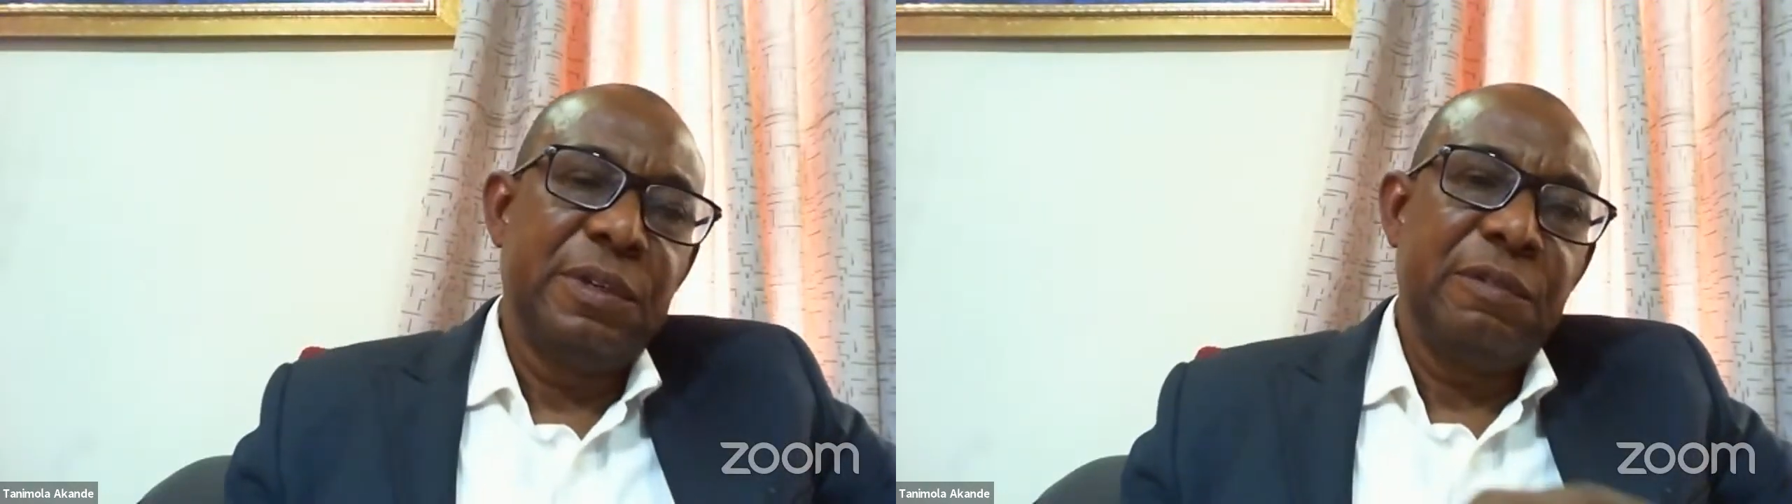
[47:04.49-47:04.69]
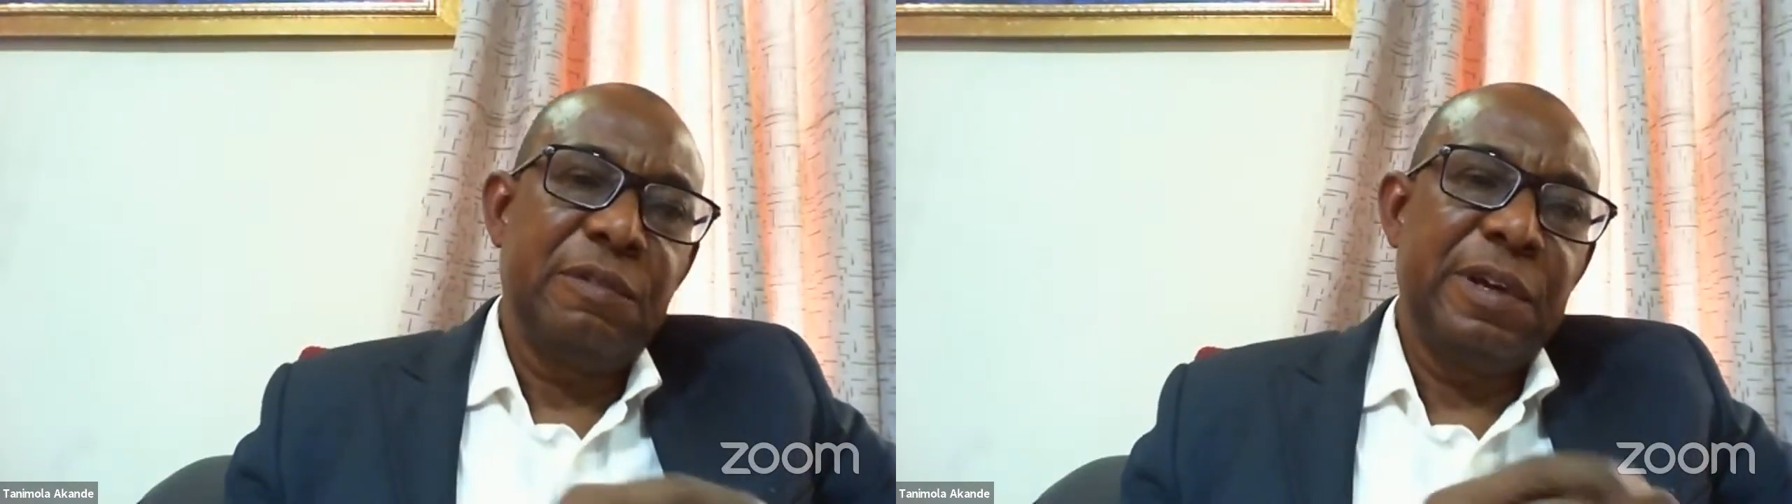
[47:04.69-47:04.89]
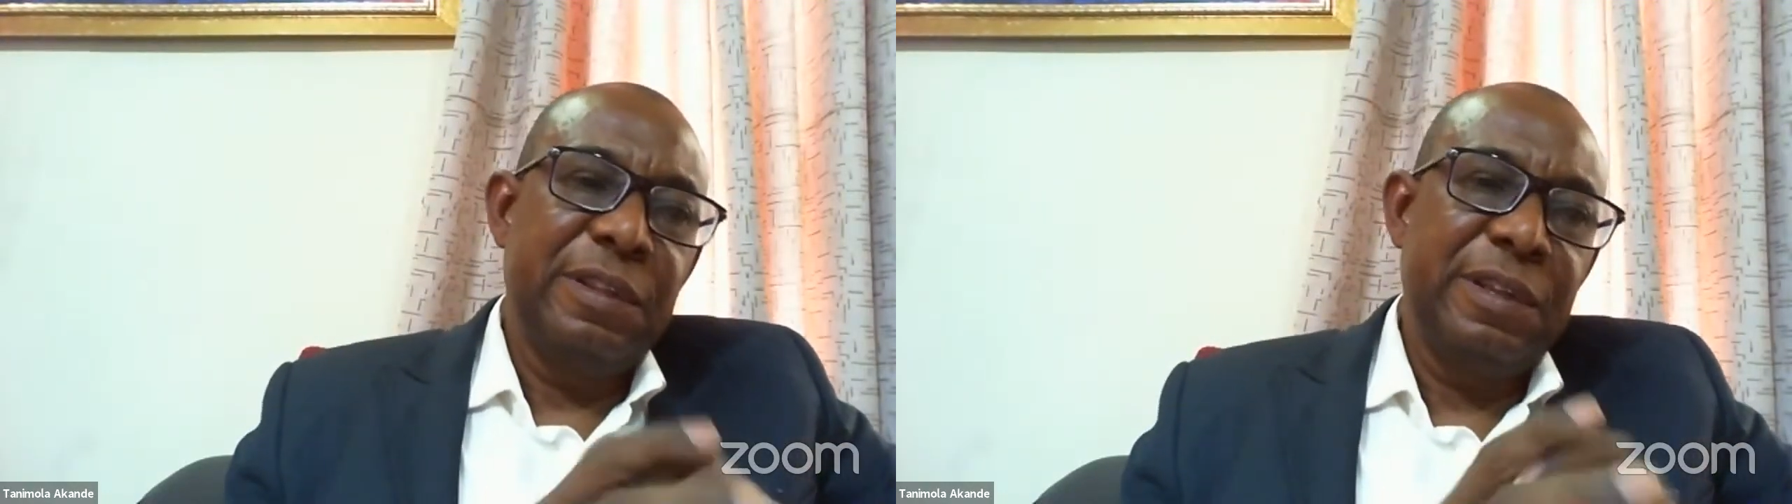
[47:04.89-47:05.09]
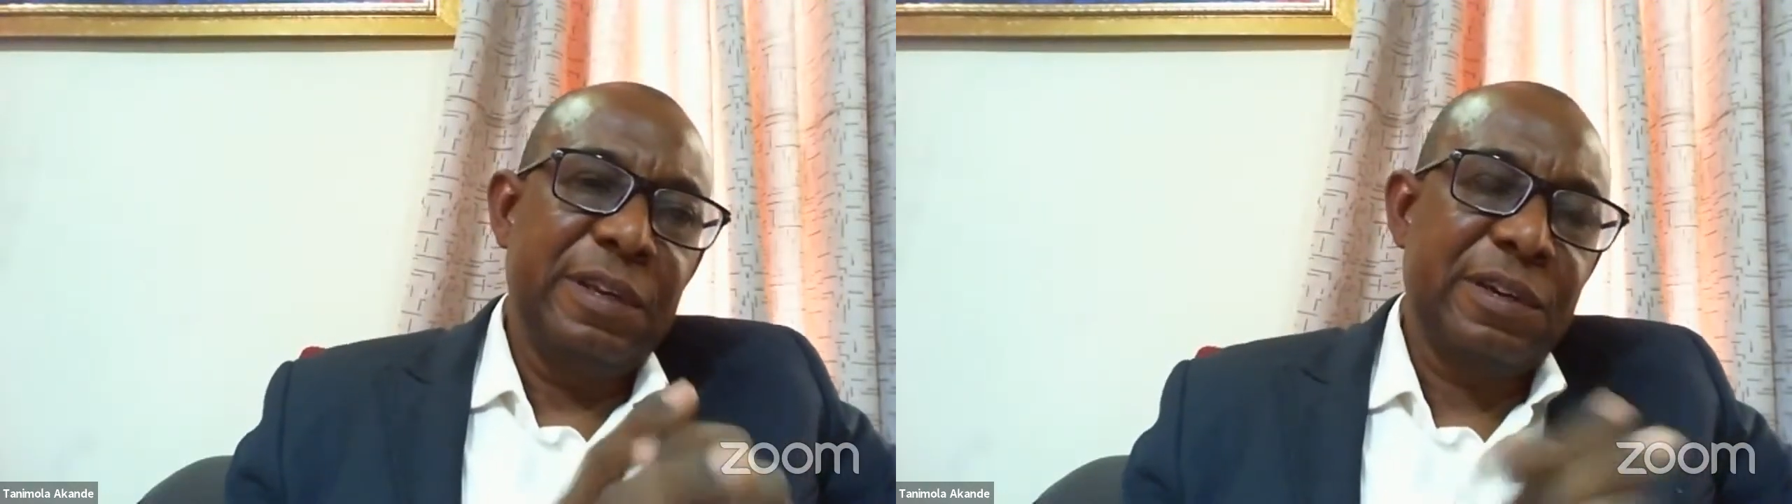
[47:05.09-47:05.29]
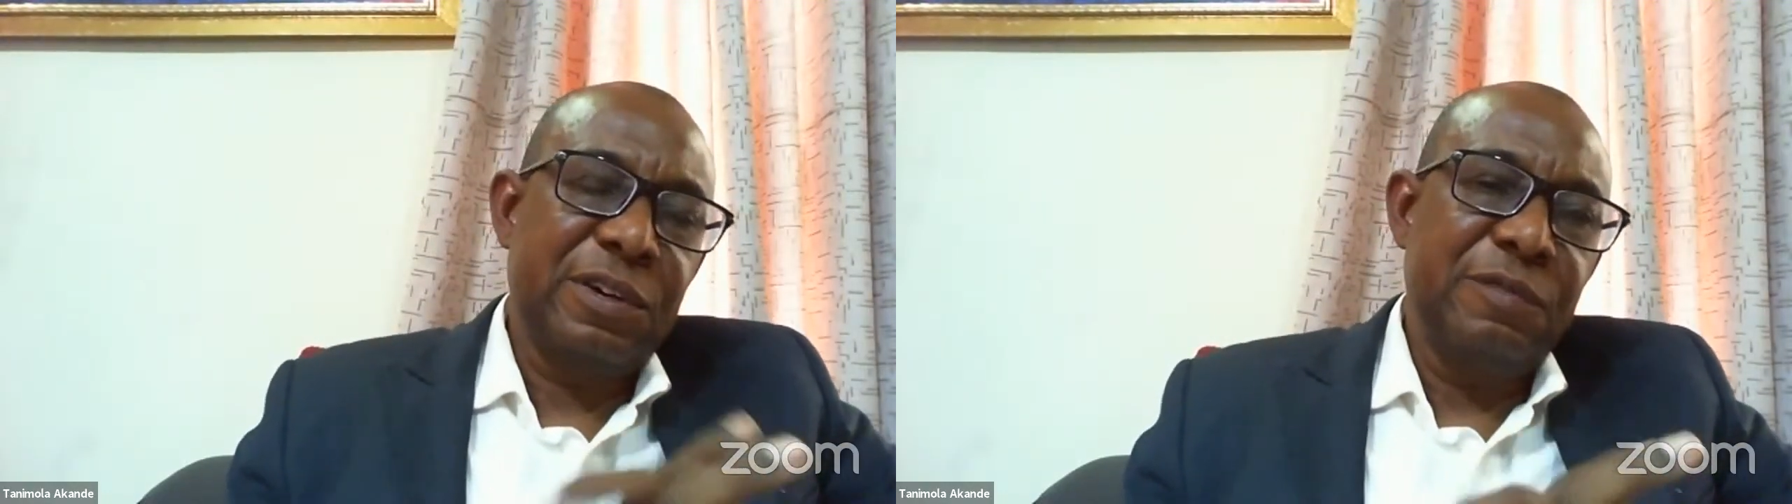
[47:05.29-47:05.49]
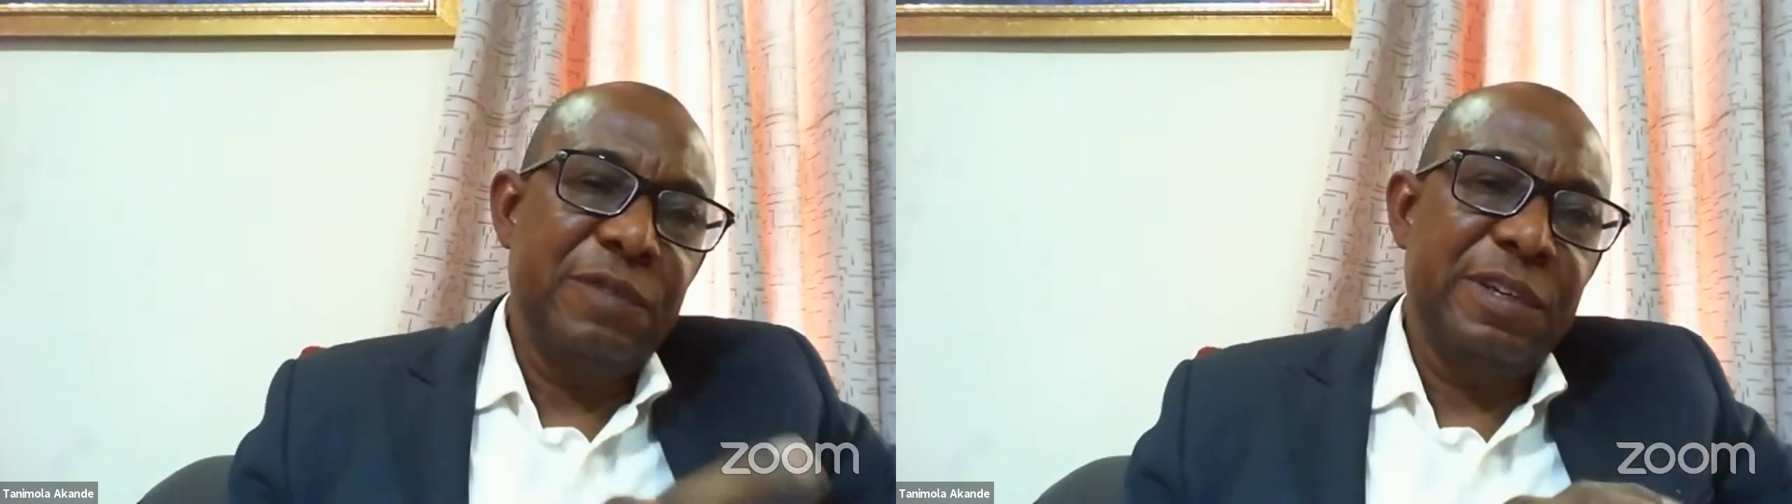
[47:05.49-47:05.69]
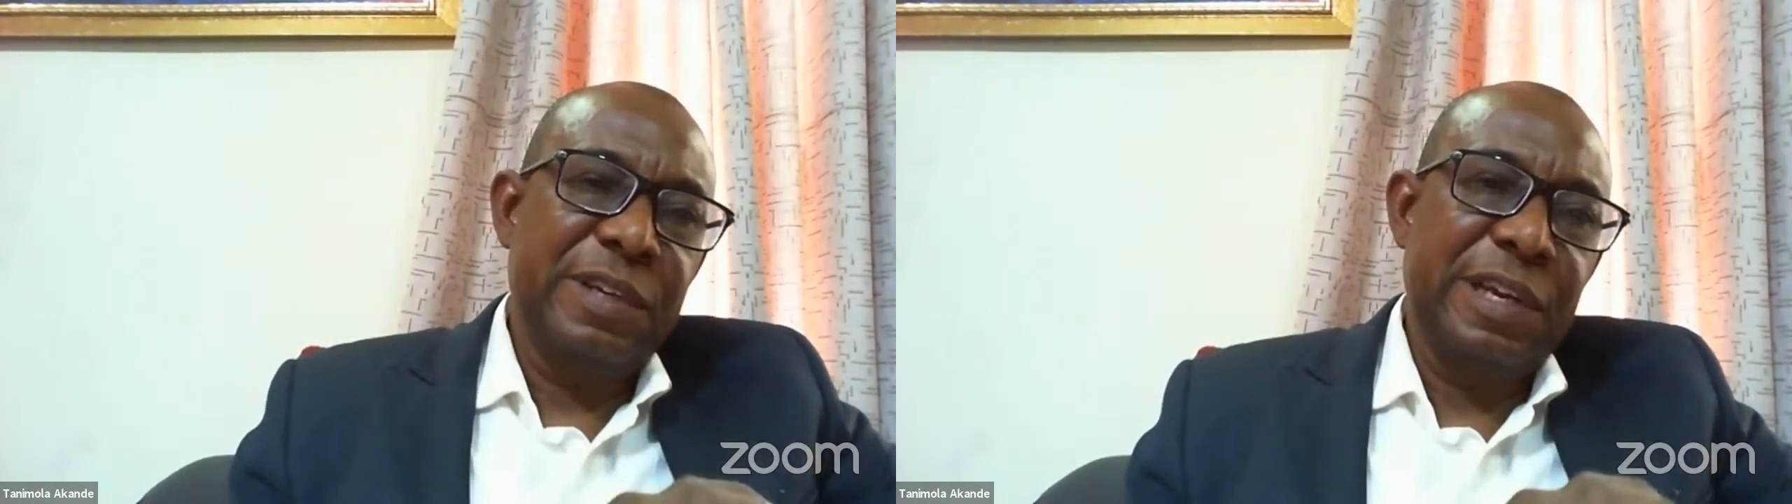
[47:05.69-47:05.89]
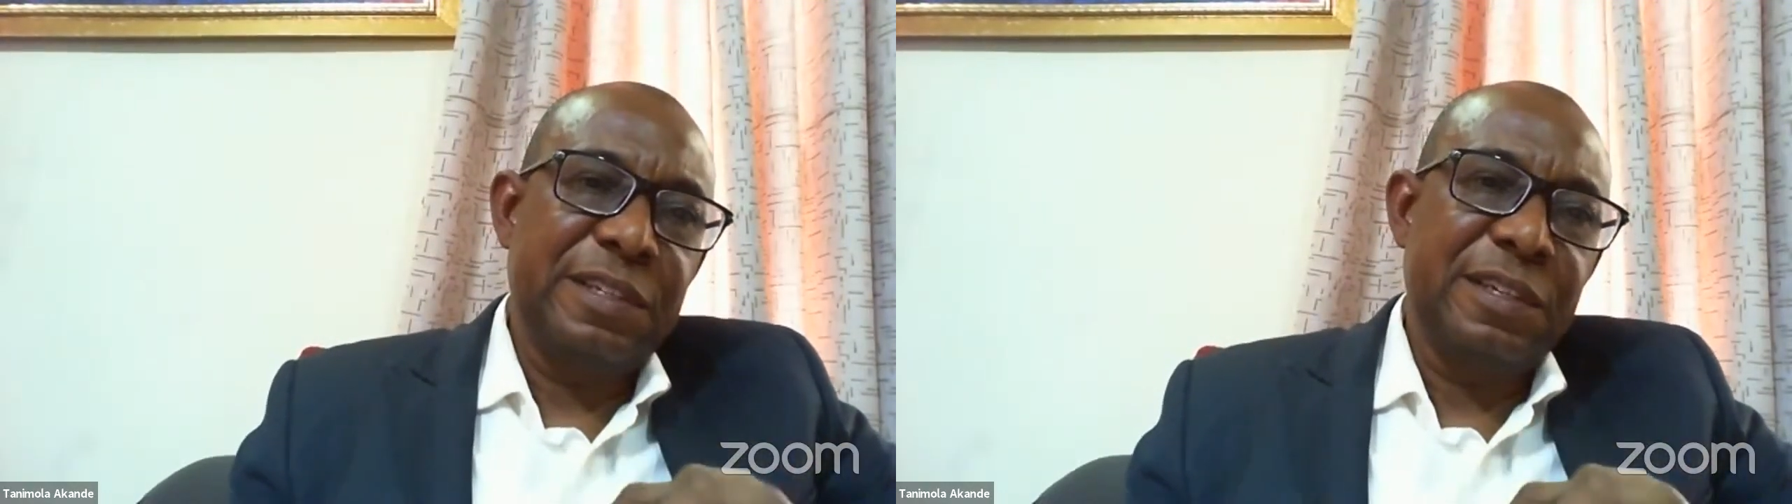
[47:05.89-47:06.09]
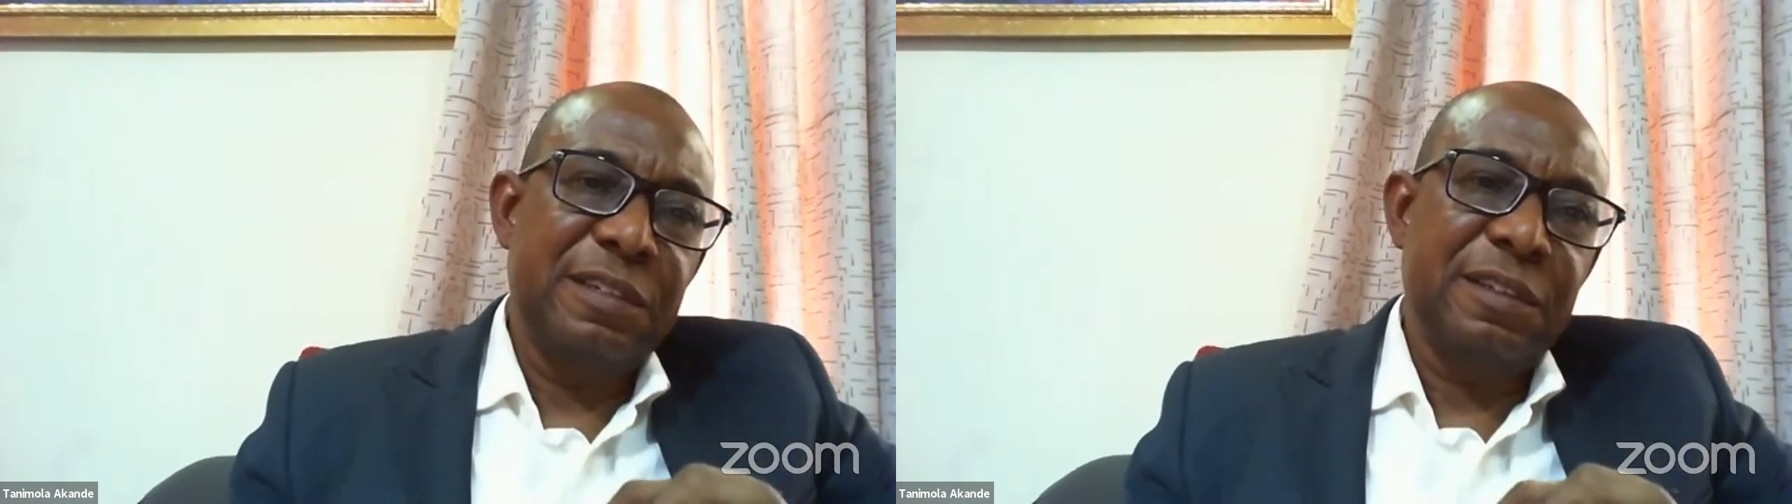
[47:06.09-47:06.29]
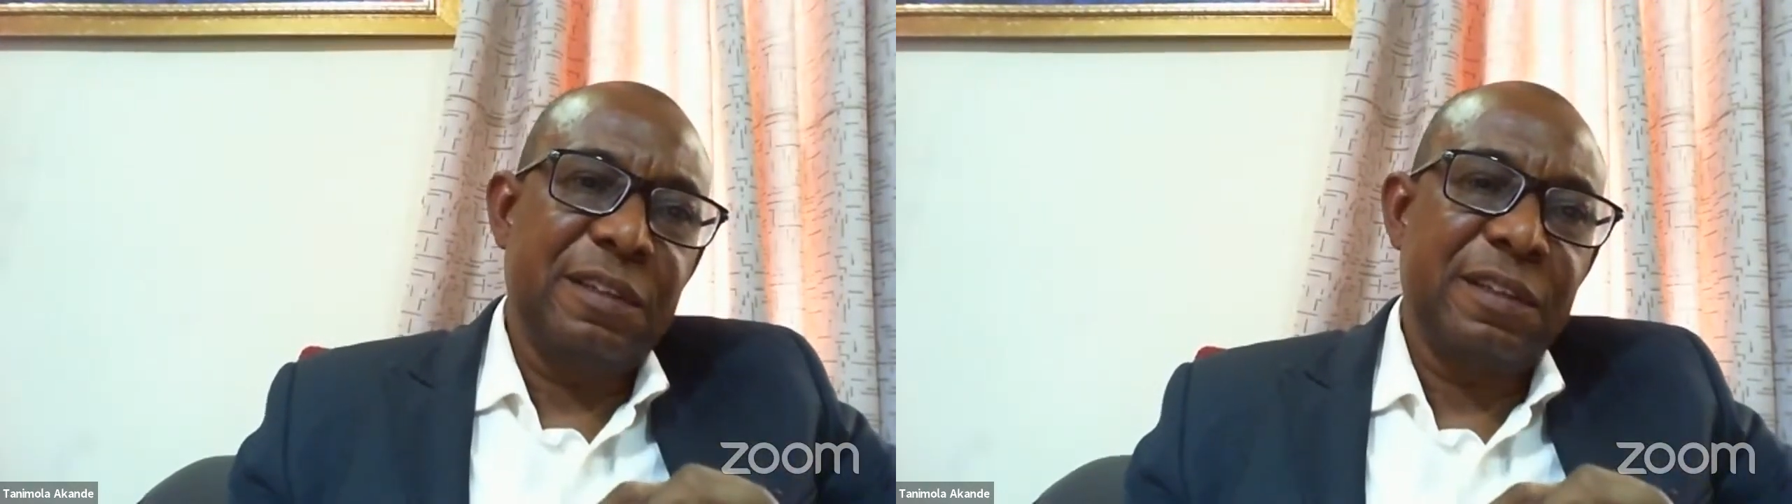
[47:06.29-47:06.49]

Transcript: When the COVID-19